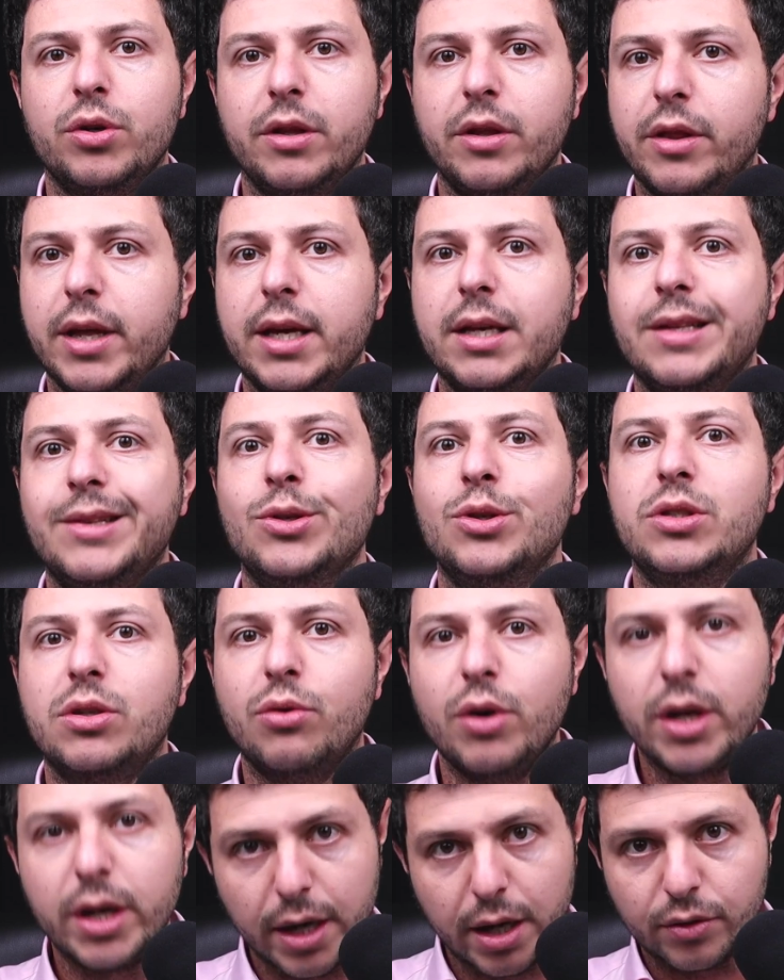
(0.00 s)
thing to screen
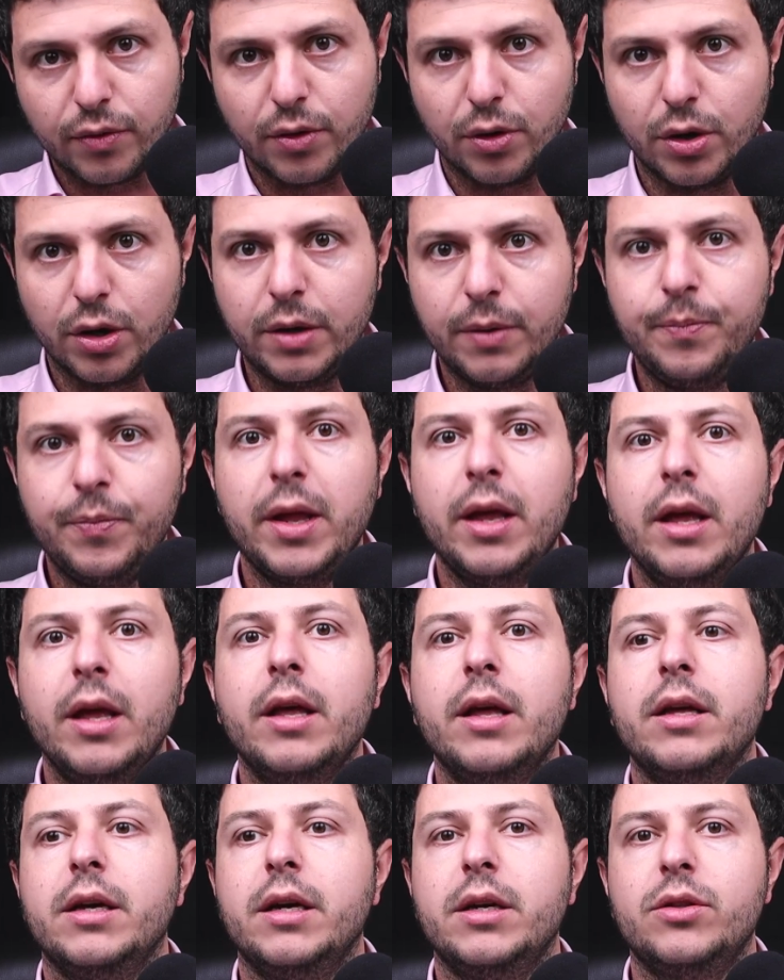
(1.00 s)
out for,
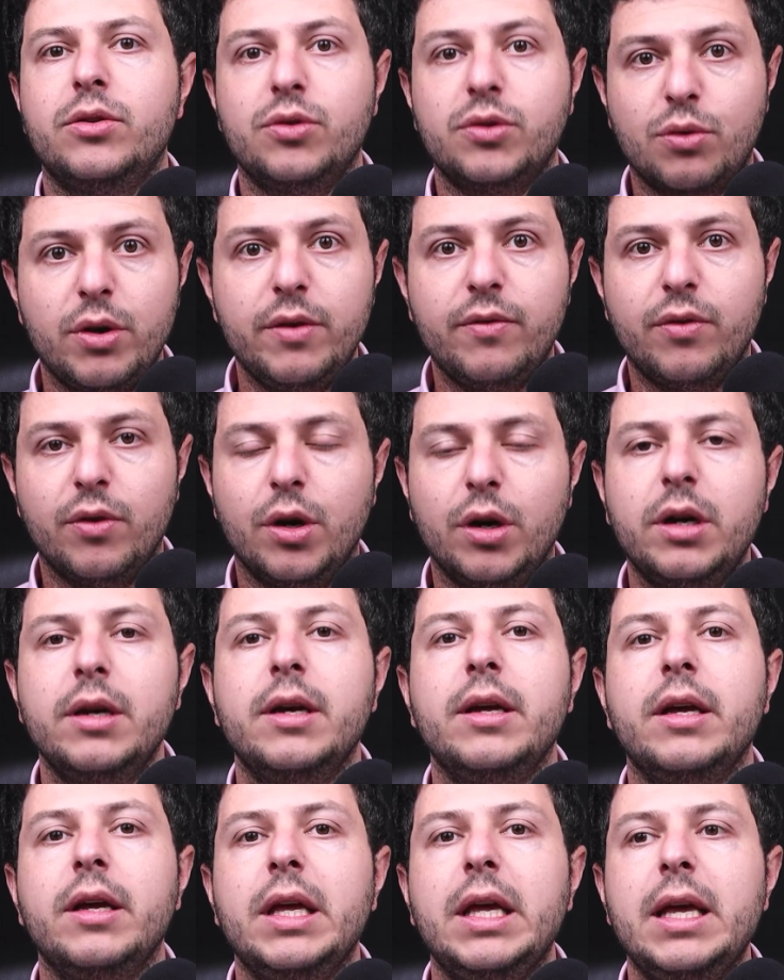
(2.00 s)
uh, to screen for
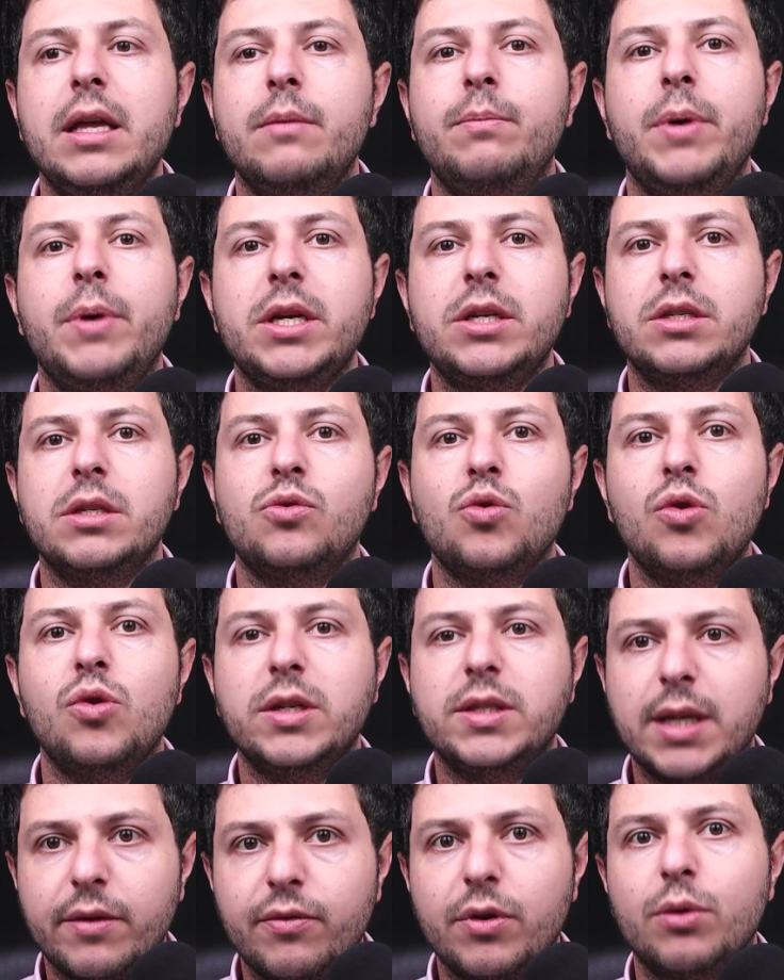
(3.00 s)
in patients who
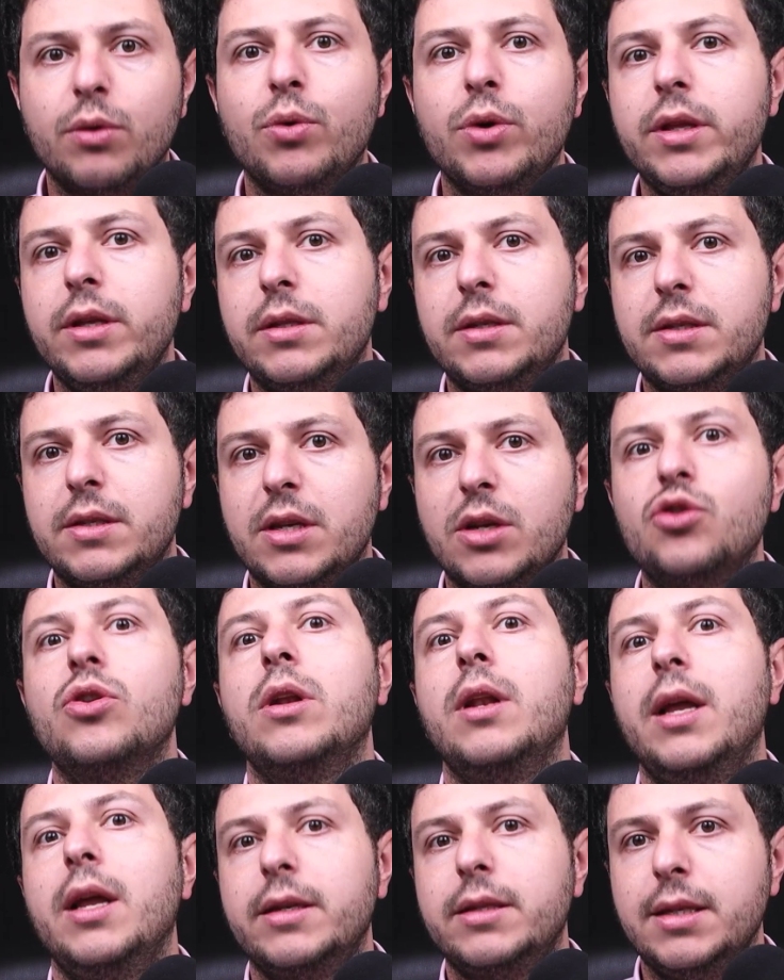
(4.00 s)
suffer with interstitial
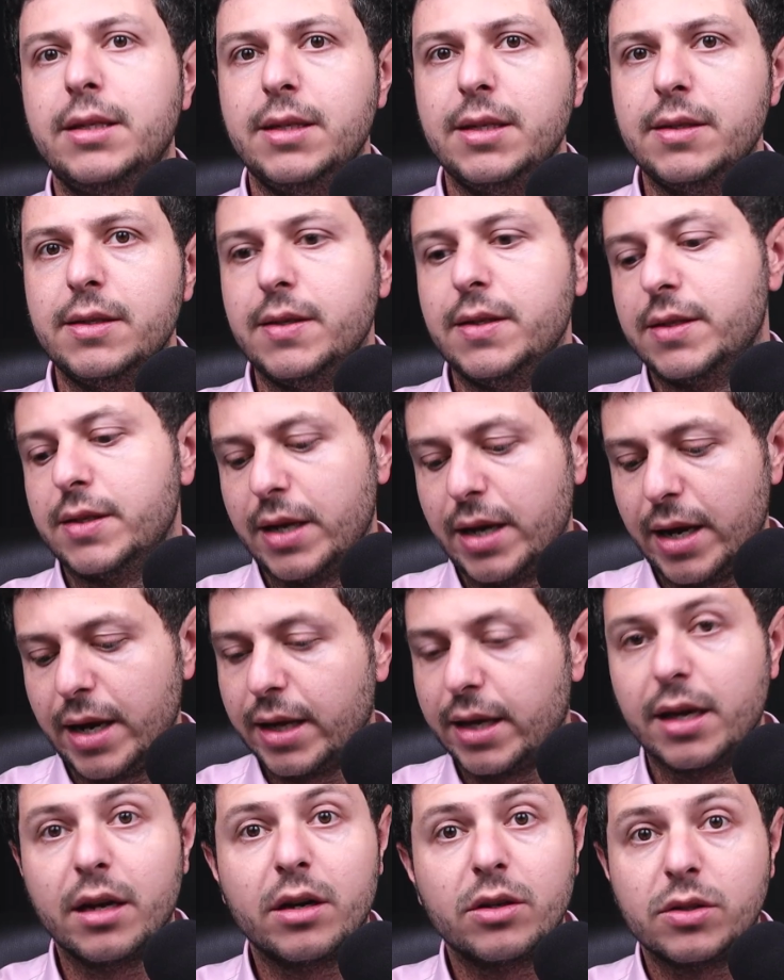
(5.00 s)
lung diseases. And I
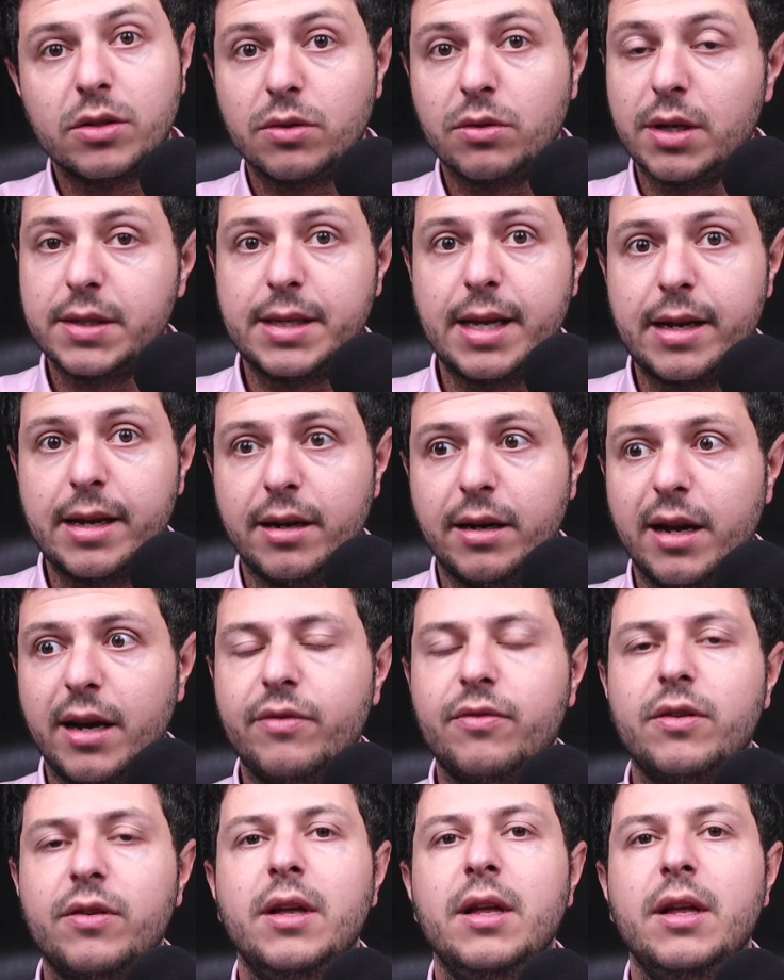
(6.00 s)
cannot stress that enough.